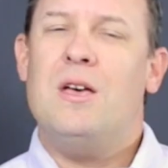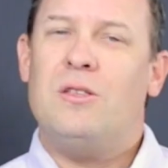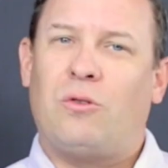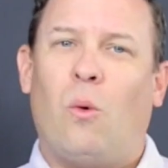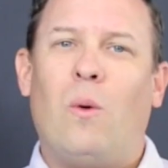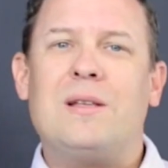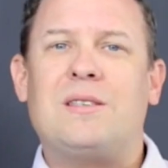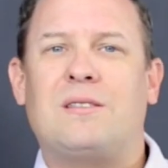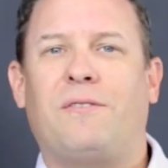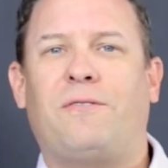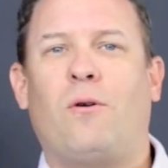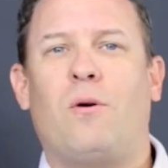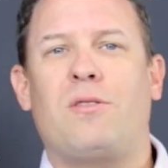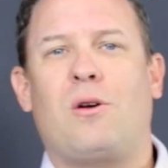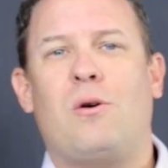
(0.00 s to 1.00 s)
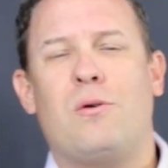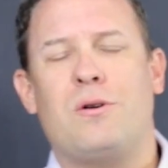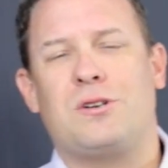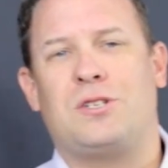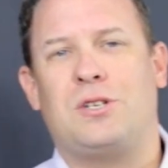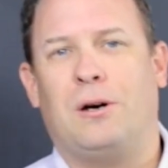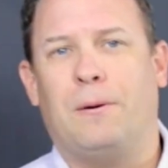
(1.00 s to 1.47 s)
So what's the 4th
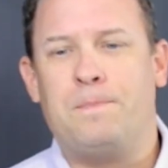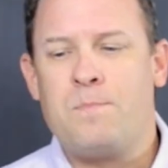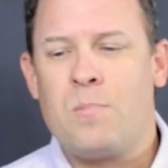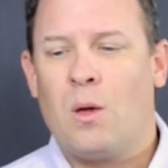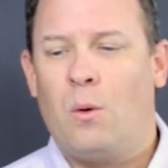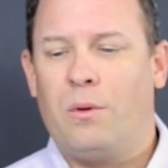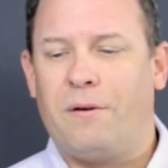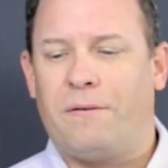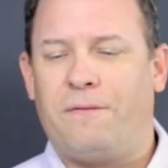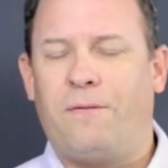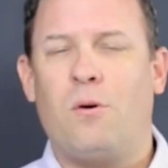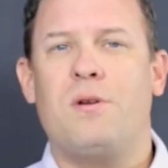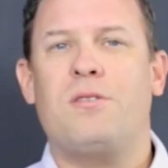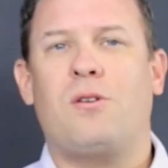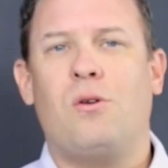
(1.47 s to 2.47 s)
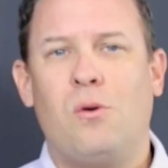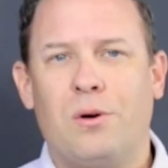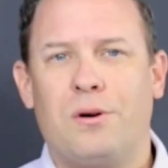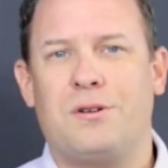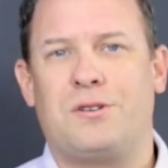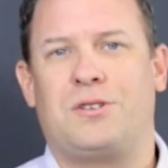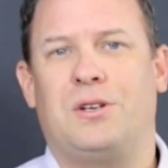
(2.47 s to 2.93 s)
cornerstone? Well, the 4th
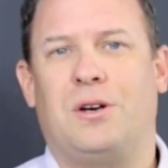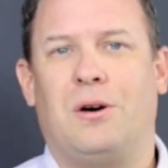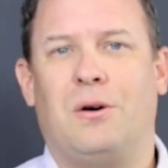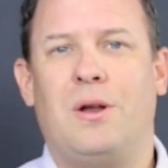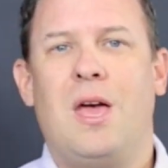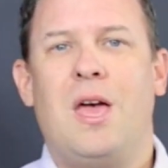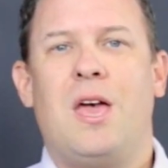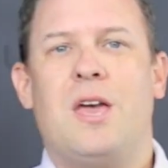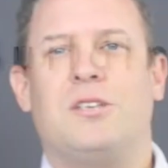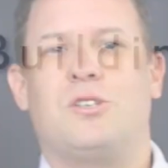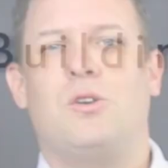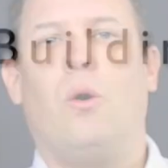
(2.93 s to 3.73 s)
cornerstone is